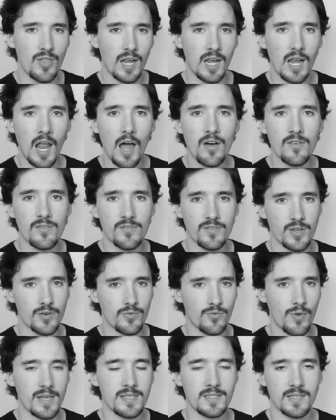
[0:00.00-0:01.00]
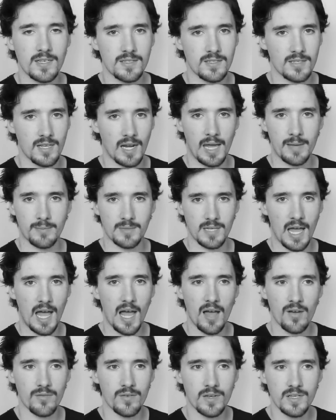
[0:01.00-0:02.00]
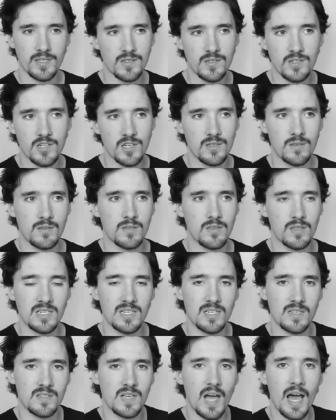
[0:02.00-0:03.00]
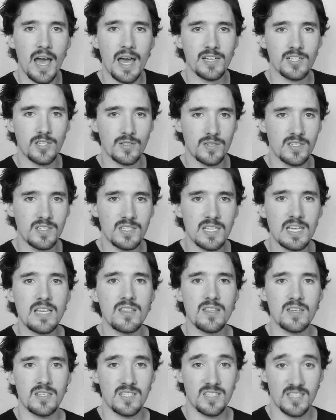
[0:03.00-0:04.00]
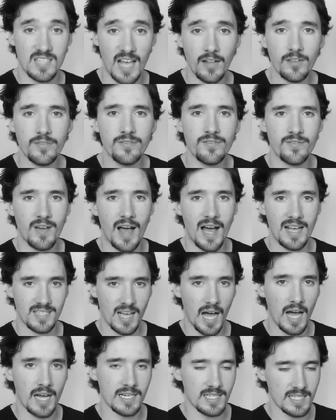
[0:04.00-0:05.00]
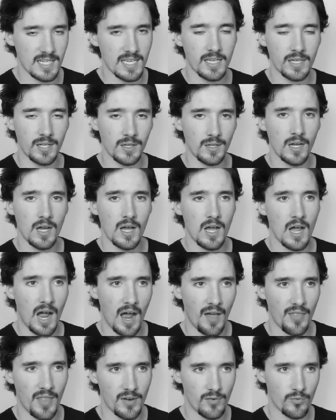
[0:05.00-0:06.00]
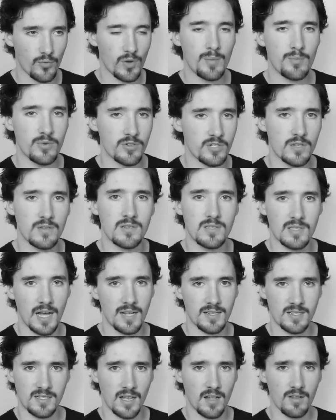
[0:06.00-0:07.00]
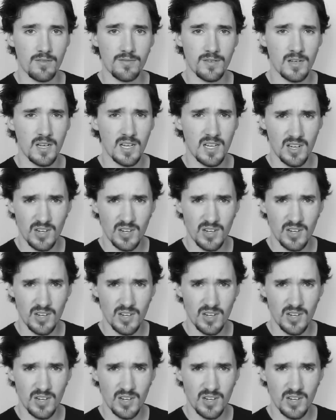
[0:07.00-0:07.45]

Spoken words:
The love that racists claim to have is just the desire to see the self as ideal and then reproduce that self.